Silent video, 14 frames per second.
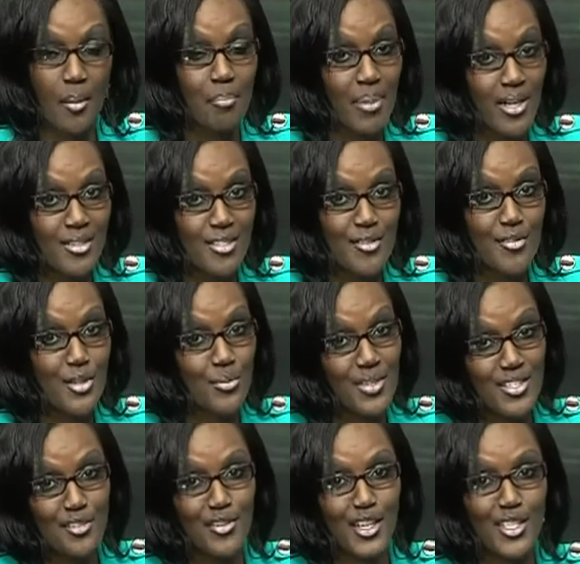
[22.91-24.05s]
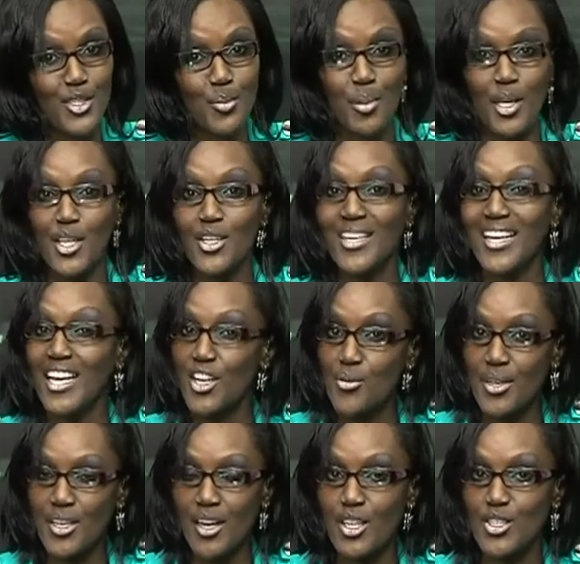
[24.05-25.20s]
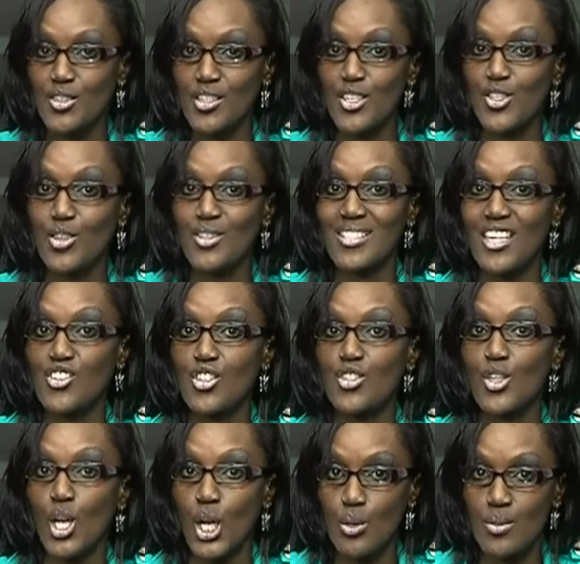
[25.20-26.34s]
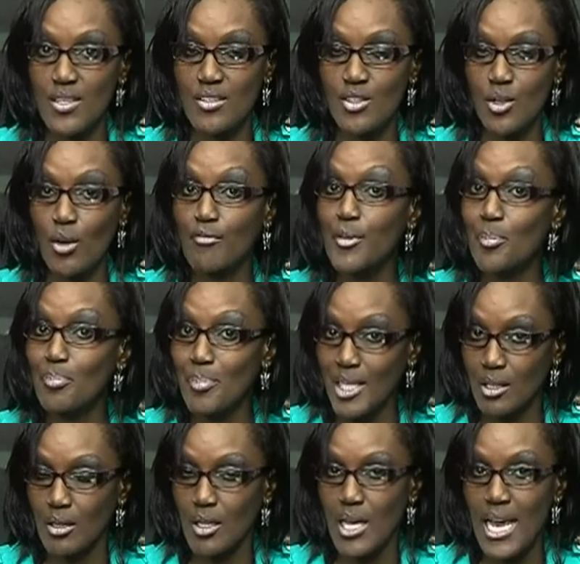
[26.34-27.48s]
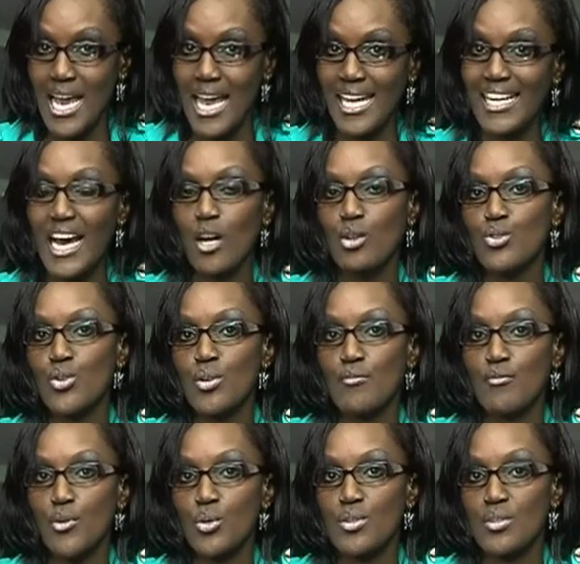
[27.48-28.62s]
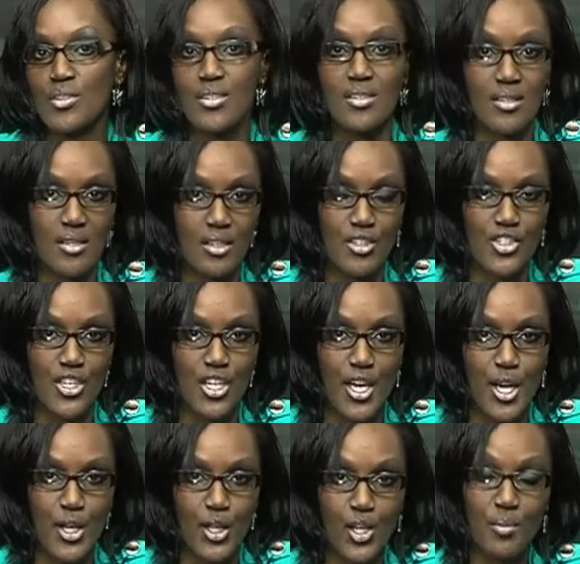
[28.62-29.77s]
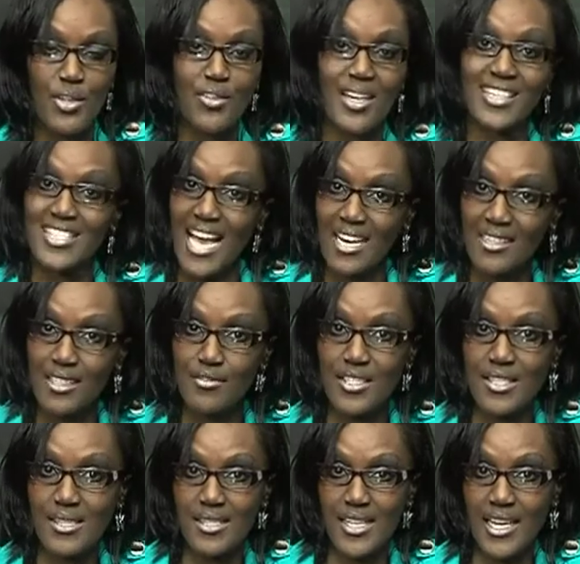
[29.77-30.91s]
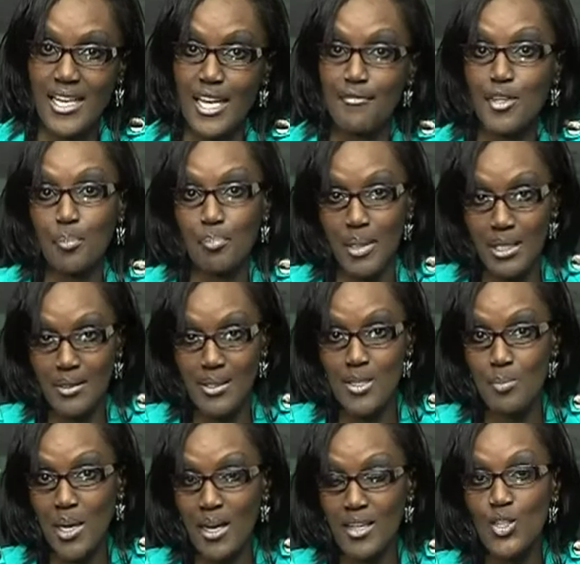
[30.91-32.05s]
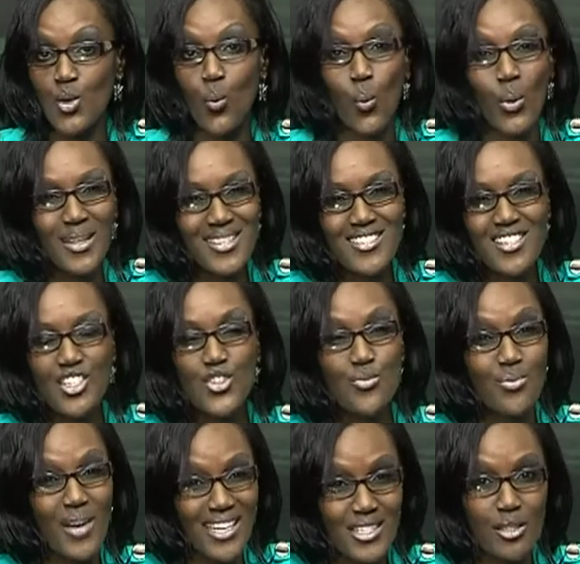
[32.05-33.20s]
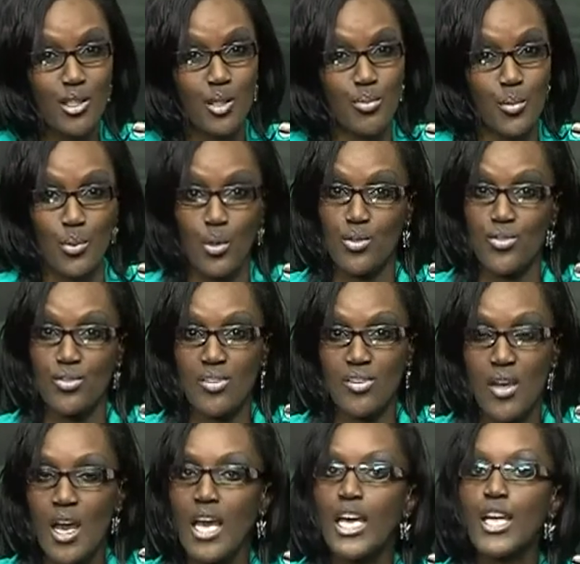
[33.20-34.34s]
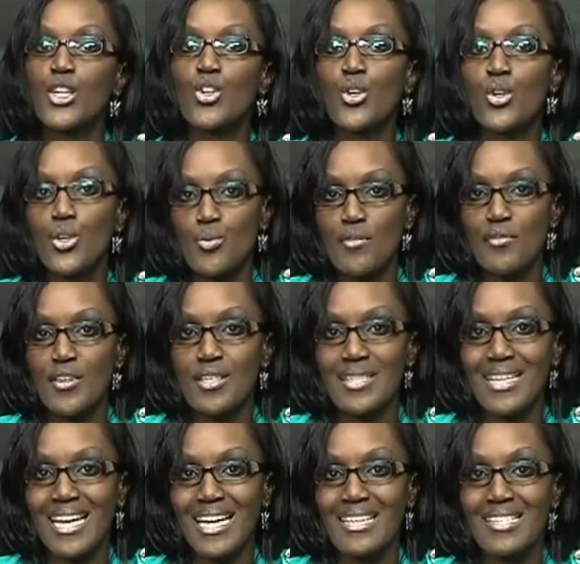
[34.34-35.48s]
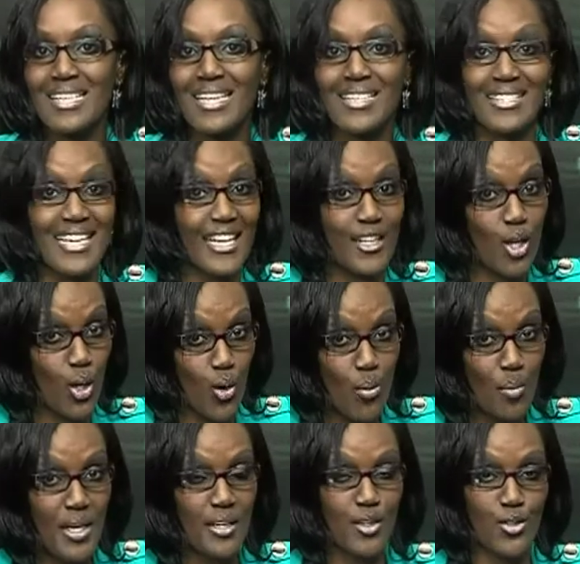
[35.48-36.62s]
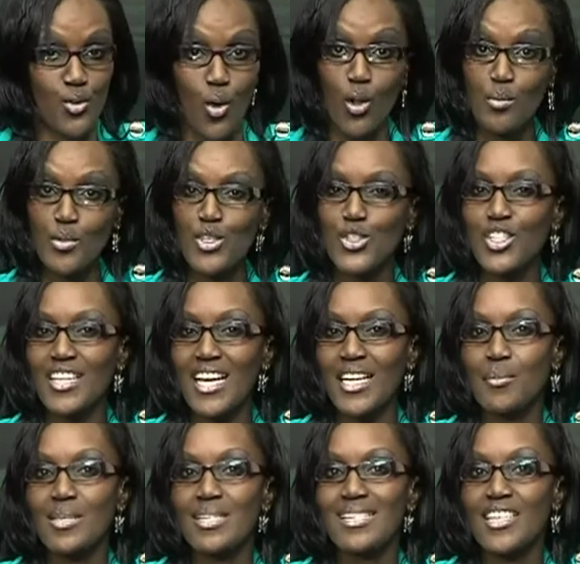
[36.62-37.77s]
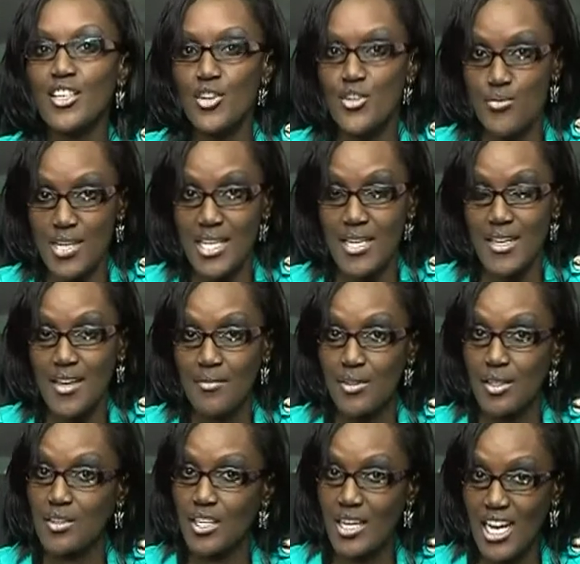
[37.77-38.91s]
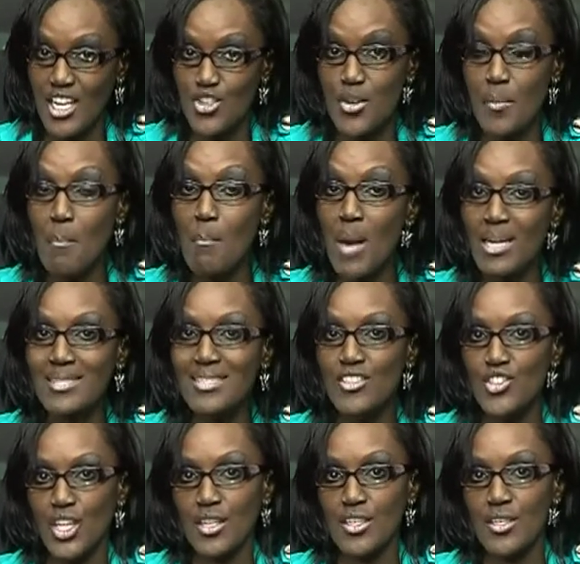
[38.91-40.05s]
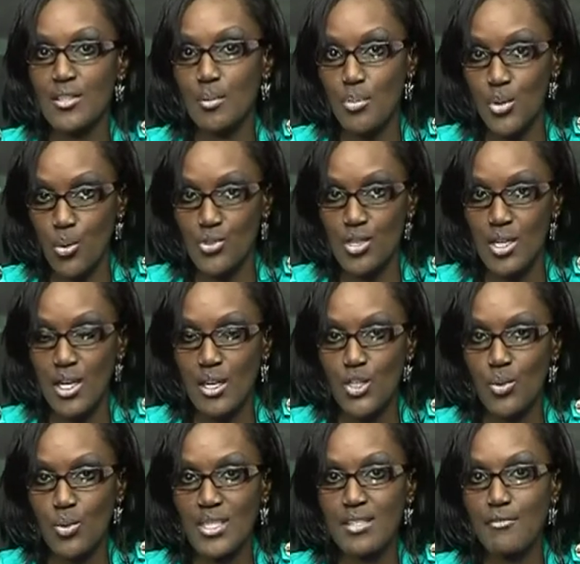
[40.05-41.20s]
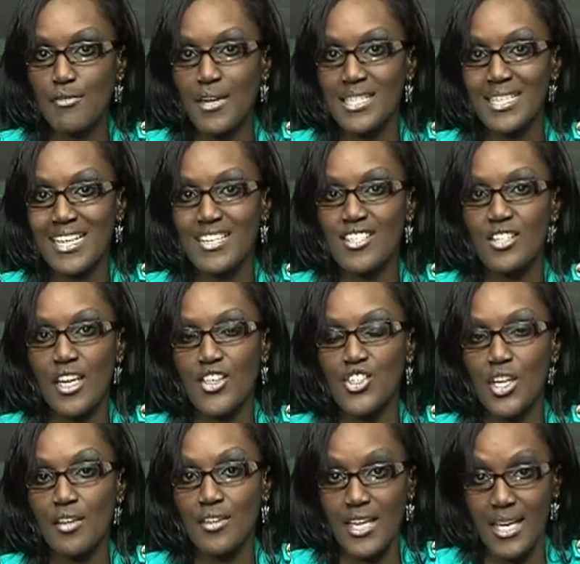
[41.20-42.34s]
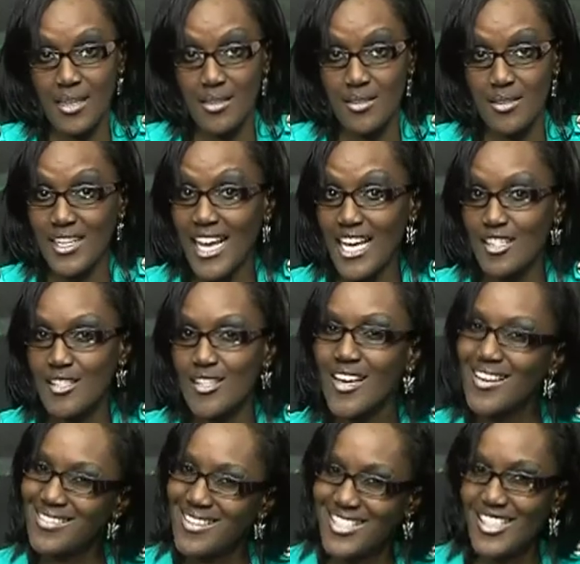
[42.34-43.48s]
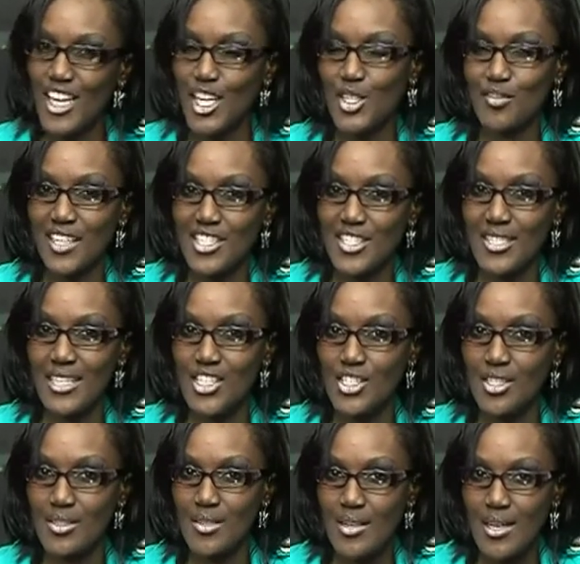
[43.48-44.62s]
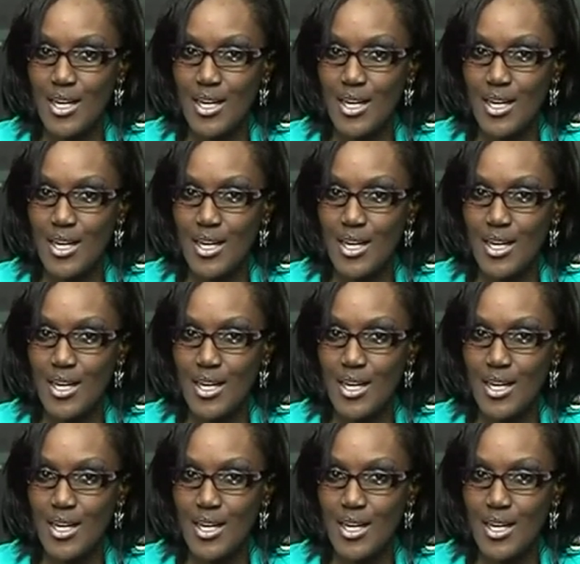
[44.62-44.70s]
But there is divided opinion in regard to these contentious clauses of the bill and how to confront this scourge. Human rights activists say if the bill is passed with such radical proposals, it could reverse the gains, yet lawmakers almost unanimously agree that the country must change its approach towards the fight against HIV/AIDS and hence this kind of legislation.